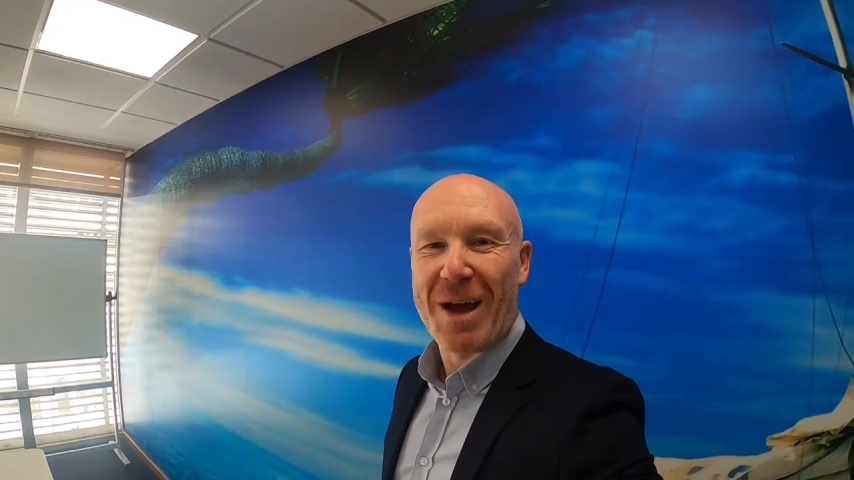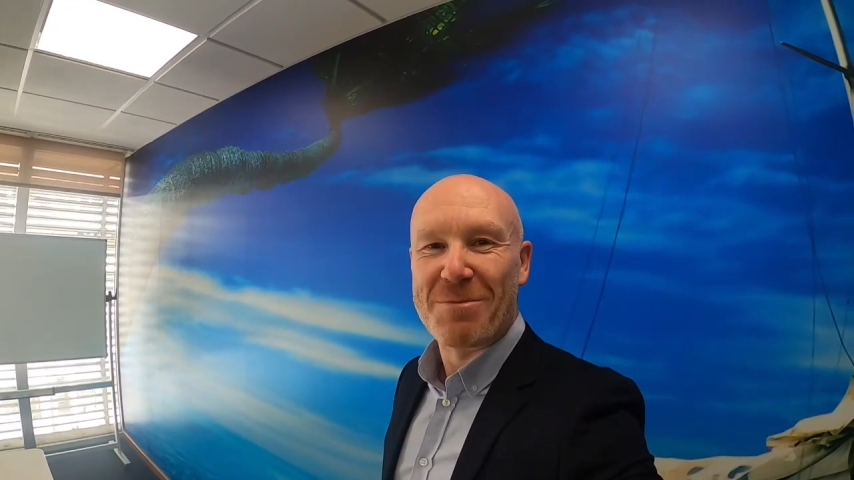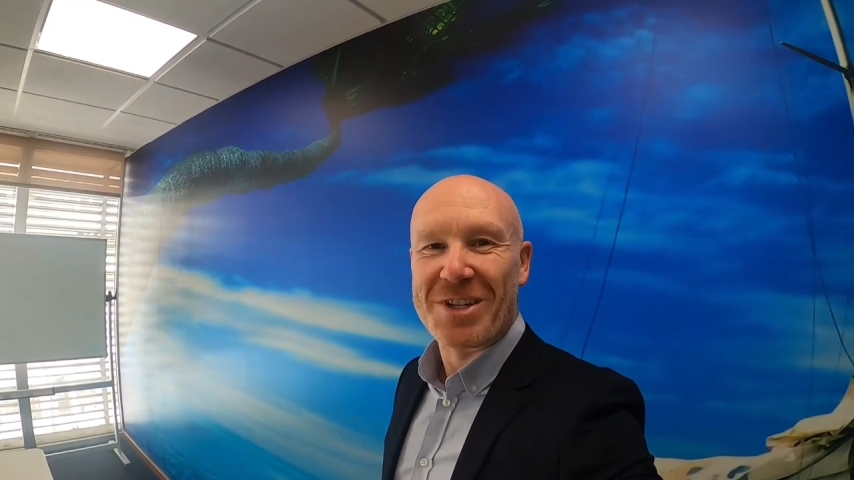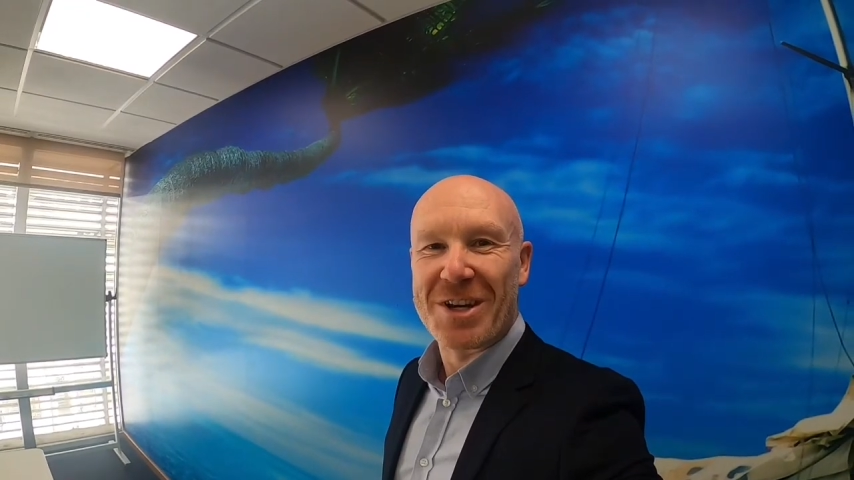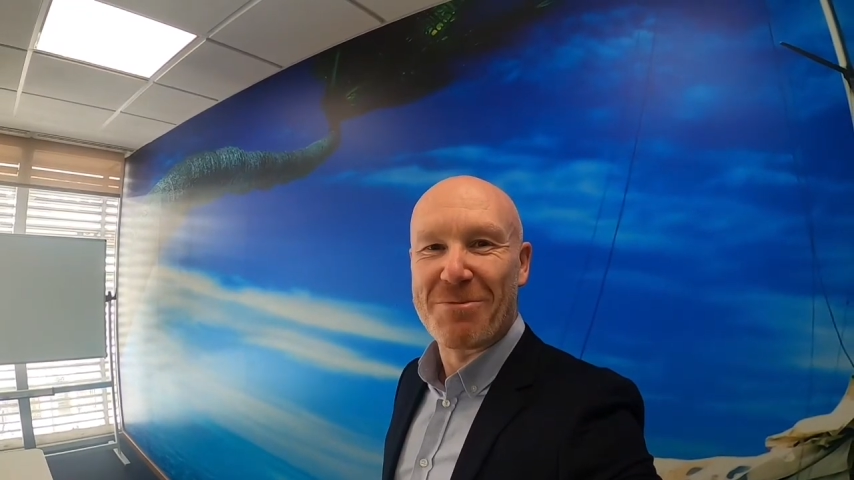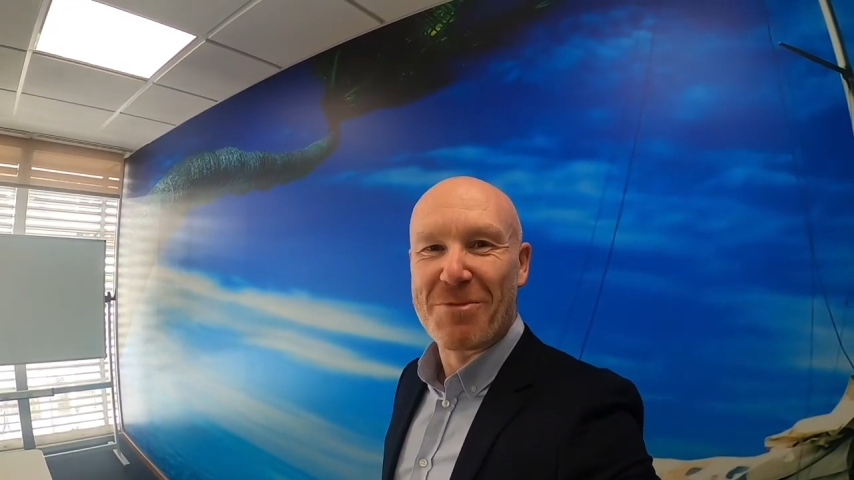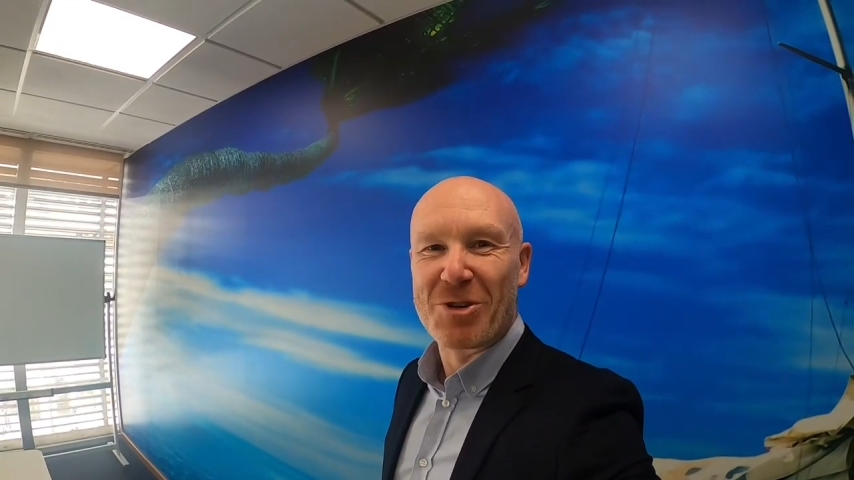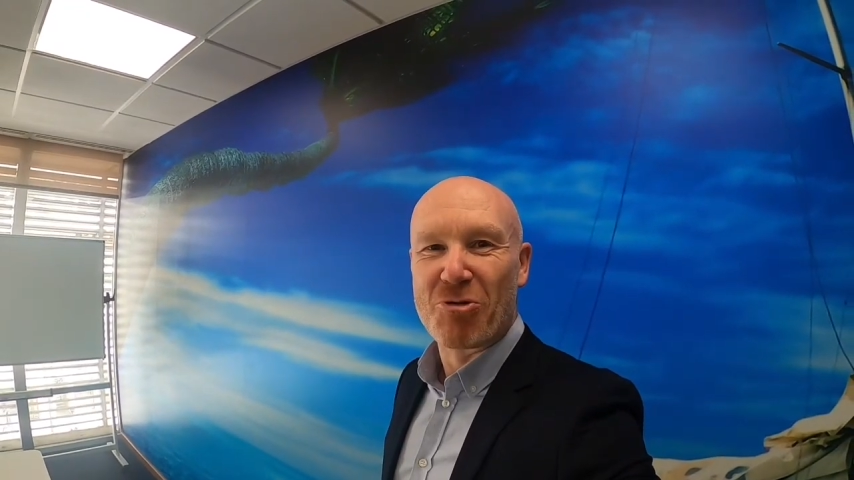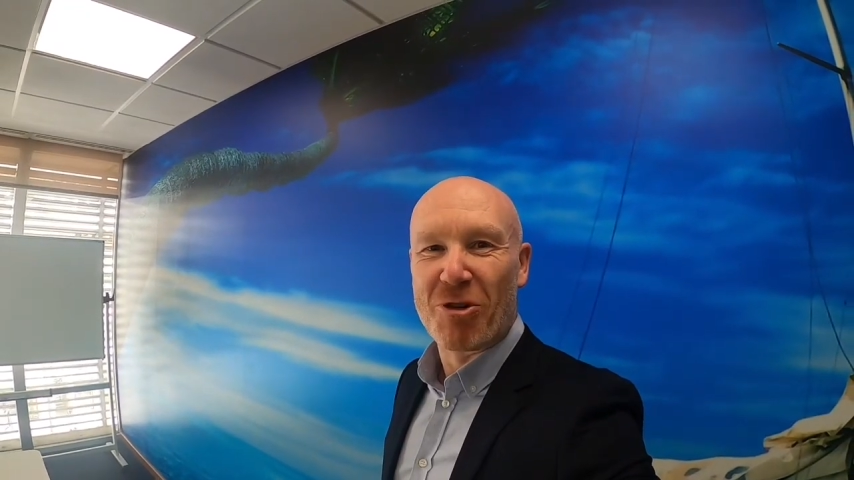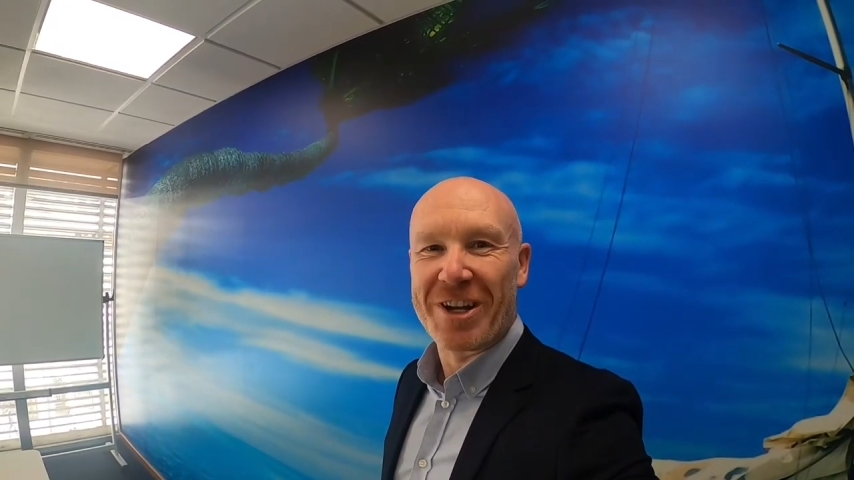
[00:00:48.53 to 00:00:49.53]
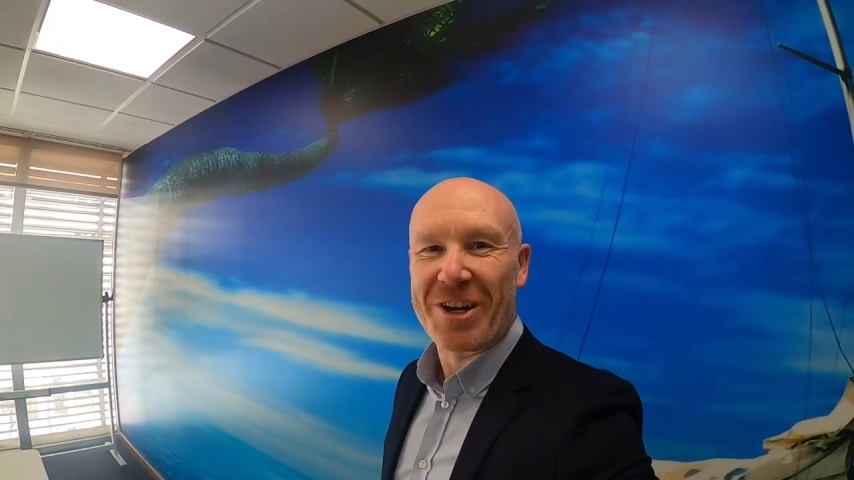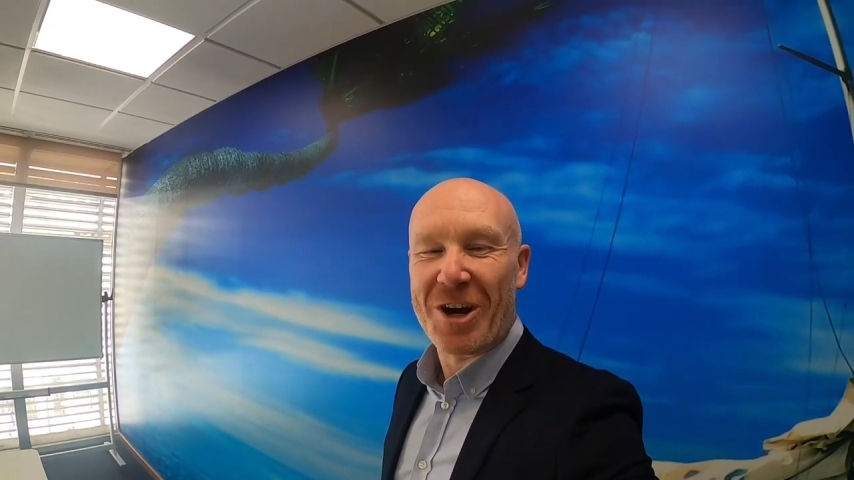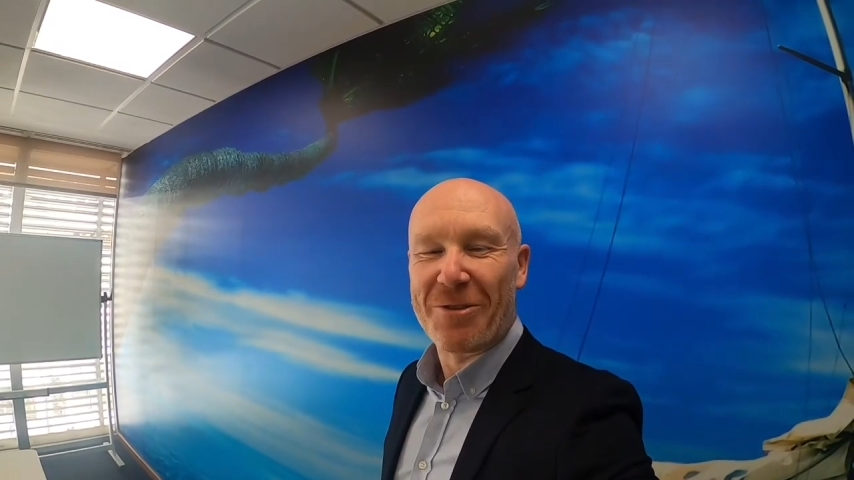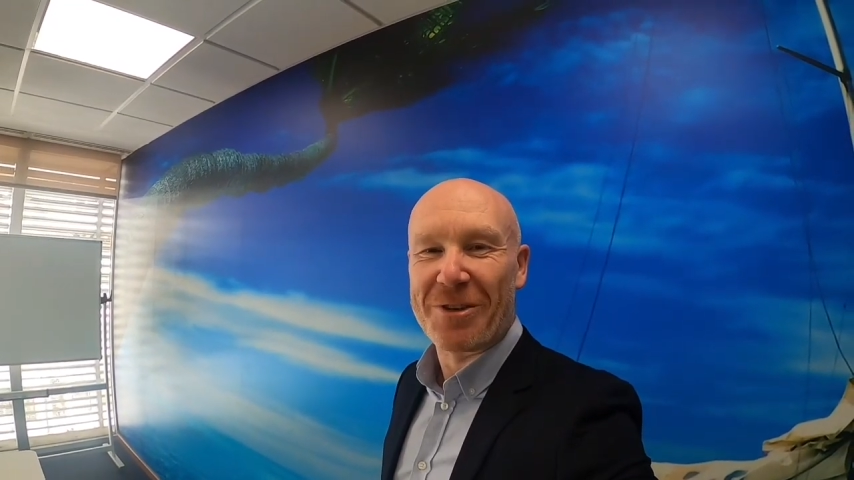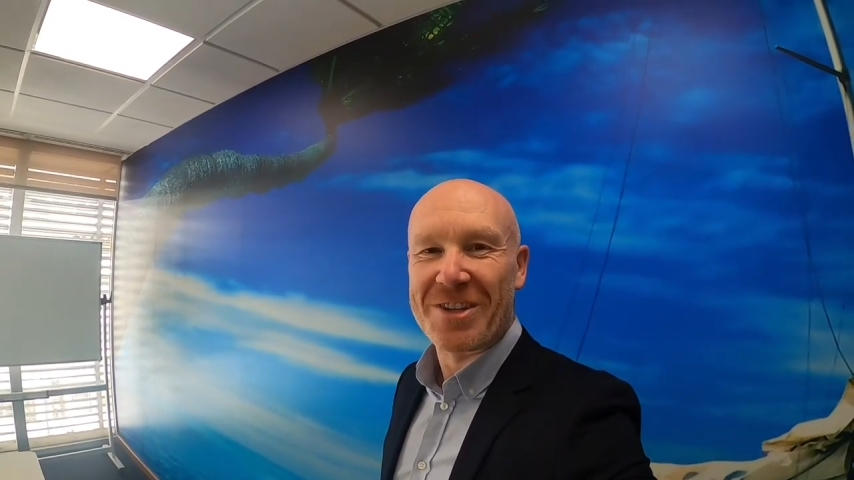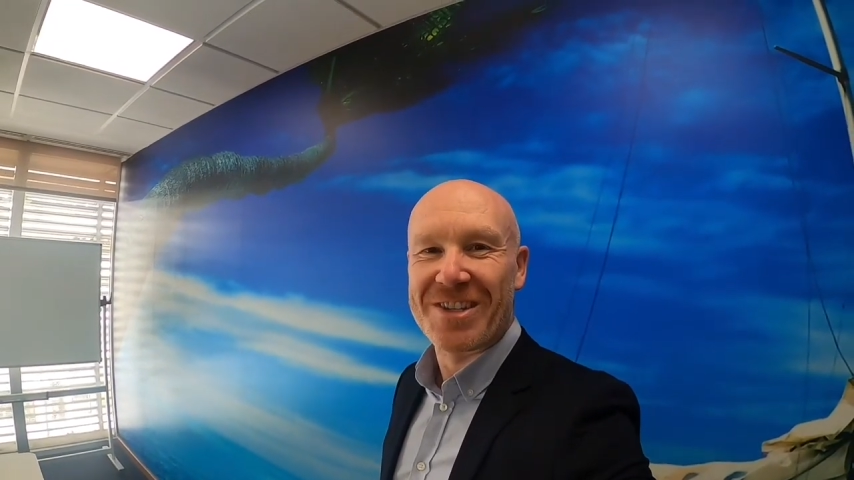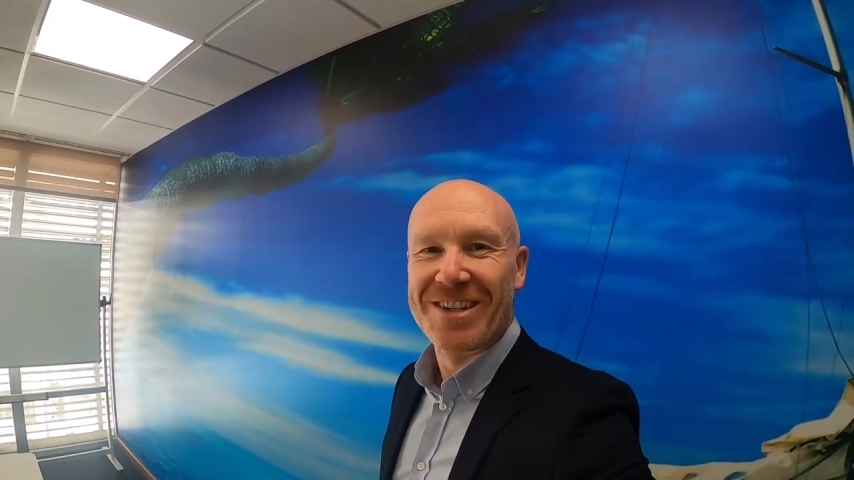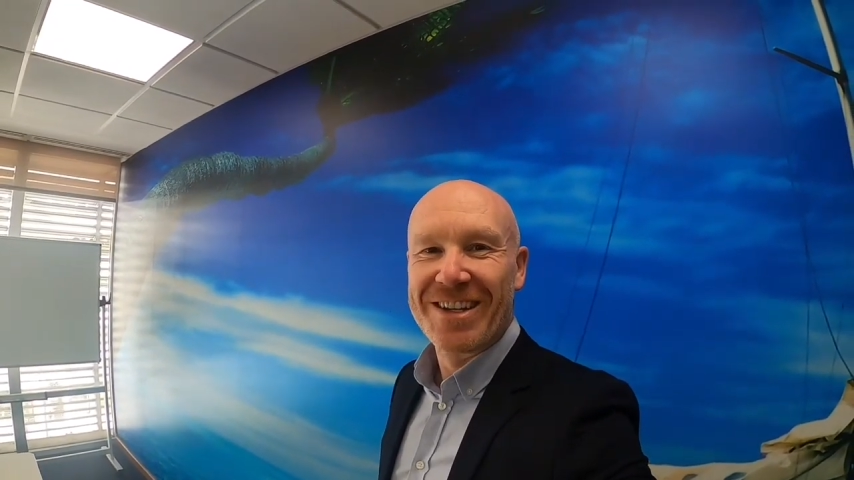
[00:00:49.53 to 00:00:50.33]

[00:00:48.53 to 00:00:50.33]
Labs Madrid office